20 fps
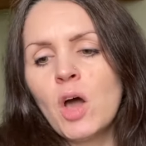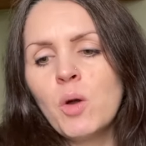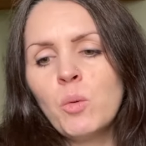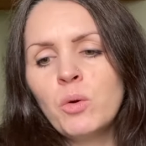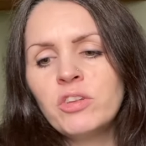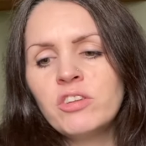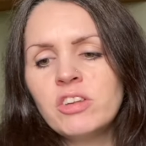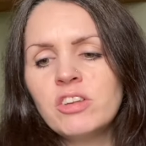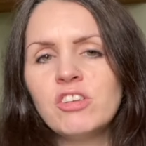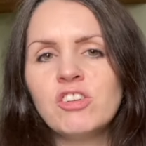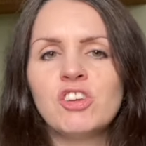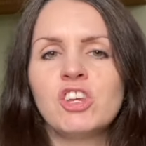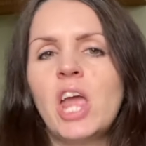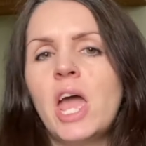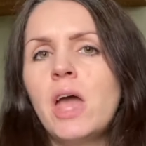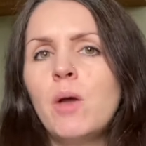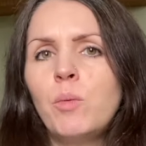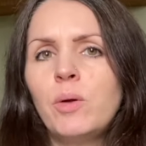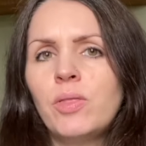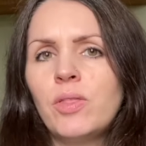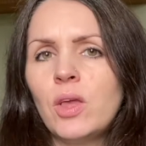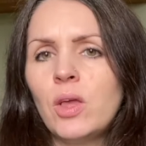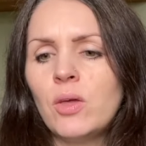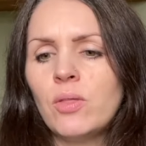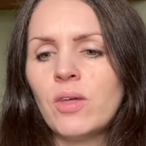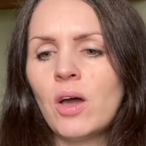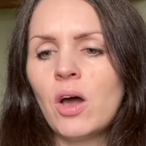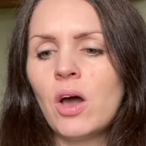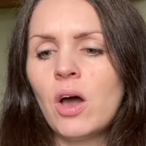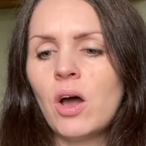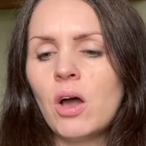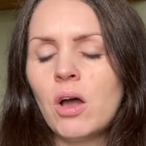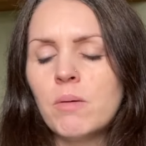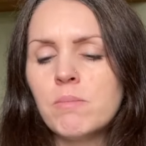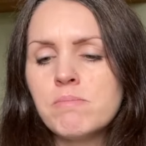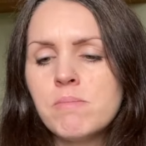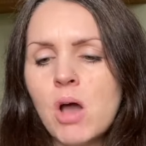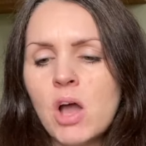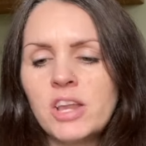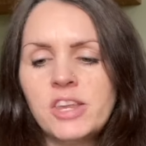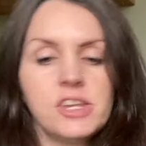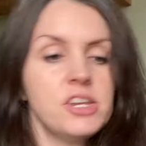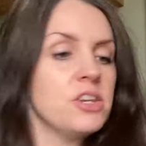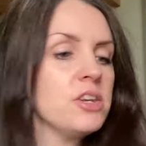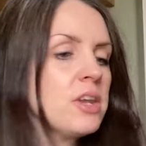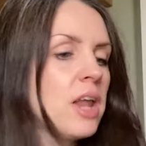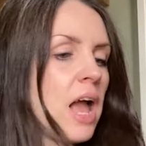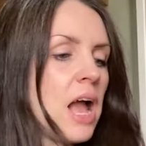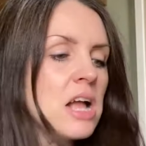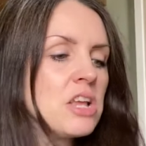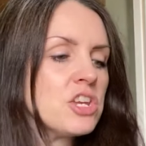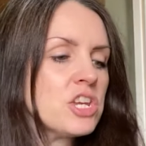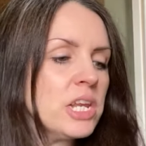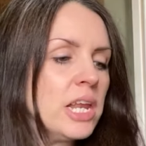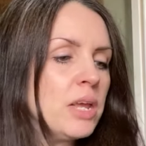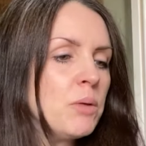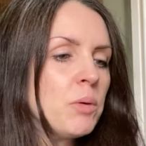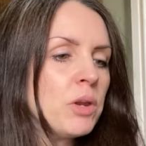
I wanted to share with you that I didn't actually,